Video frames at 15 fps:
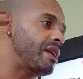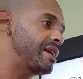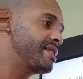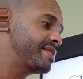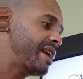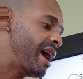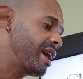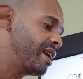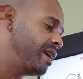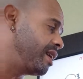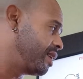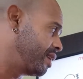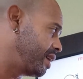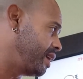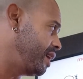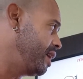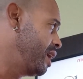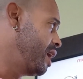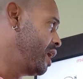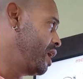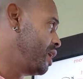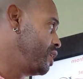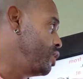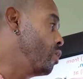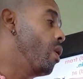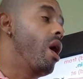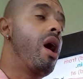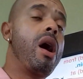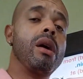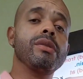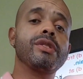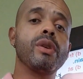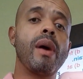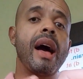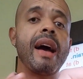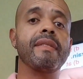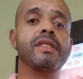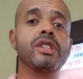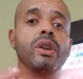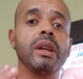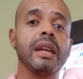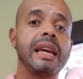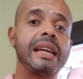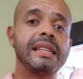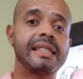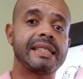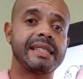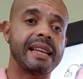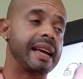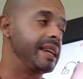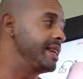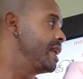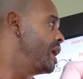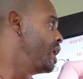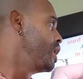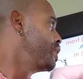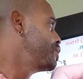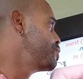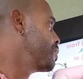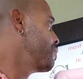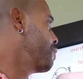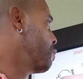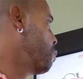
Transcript: Secondly, you also have to listen to the